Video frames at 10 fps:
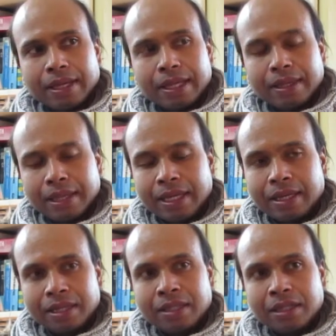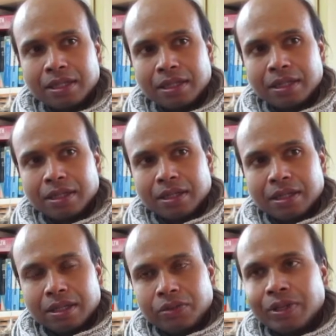And then
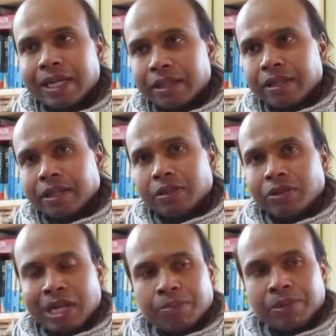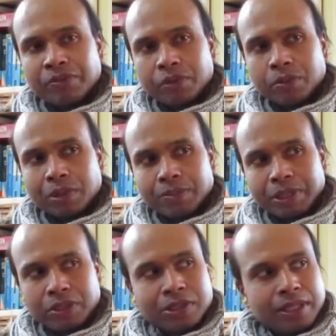you get the thing and you're happy for a while,
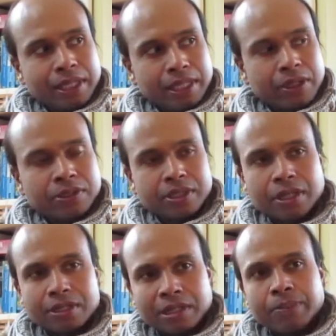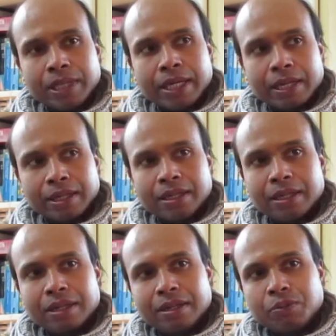but usually the ego starts up again
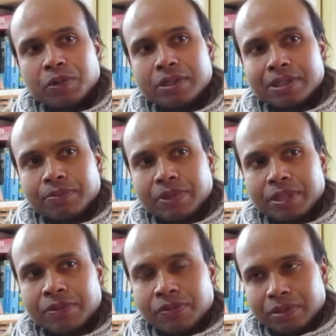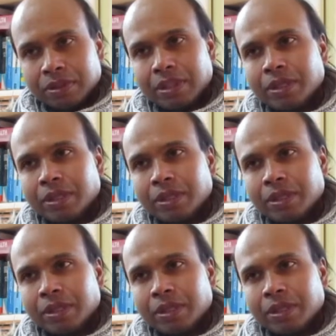and wants something different.